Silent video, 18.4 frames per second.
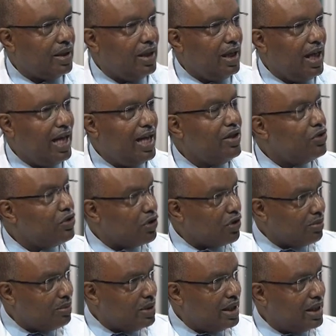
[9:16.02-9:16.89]
in
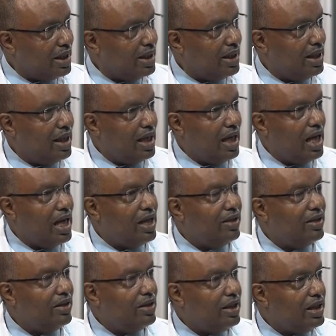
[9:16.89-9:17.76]
Germany,
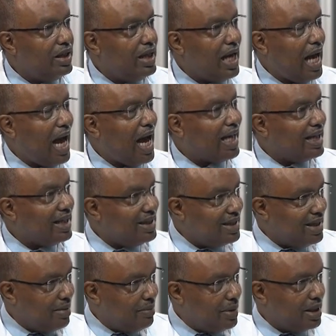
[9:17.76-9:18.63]
the
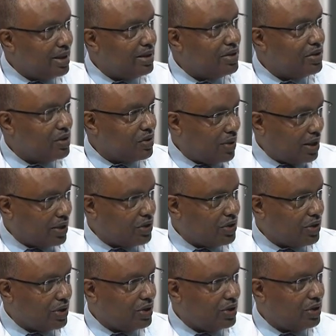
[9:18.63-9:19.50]
academic
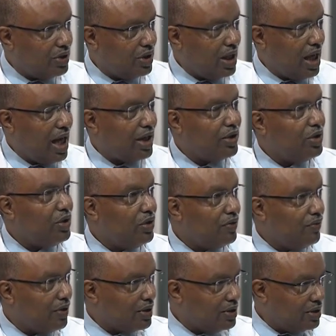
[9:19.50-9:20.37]
structures at
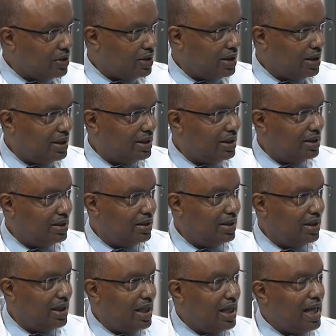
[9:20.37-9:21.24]
universities
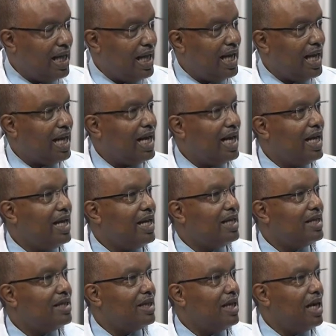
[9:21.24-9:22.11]

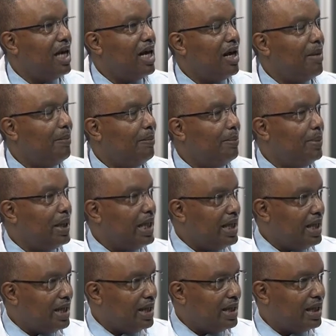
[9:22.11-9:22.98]
and
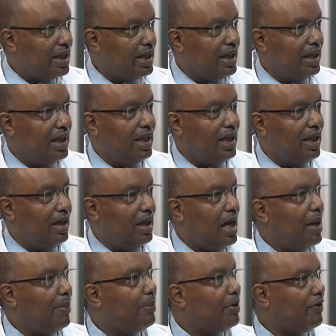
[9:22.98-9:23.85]
being
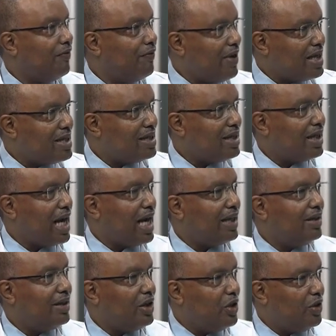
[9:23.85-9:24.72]
a professor
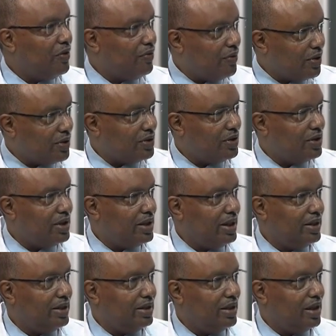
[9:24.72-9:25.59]
at the
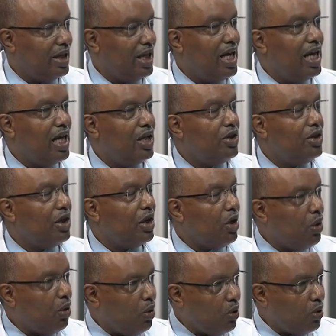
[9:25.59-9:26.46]
universities, the
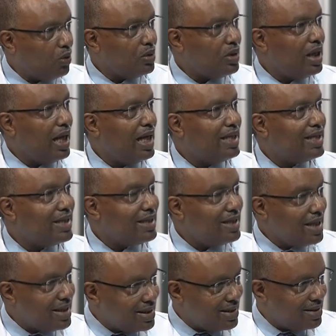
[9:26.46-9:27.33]
whole
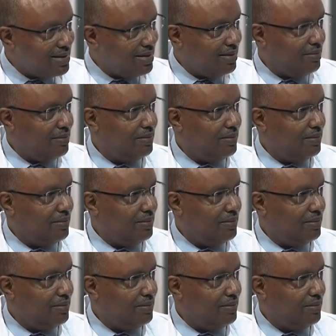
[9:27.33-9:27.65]
system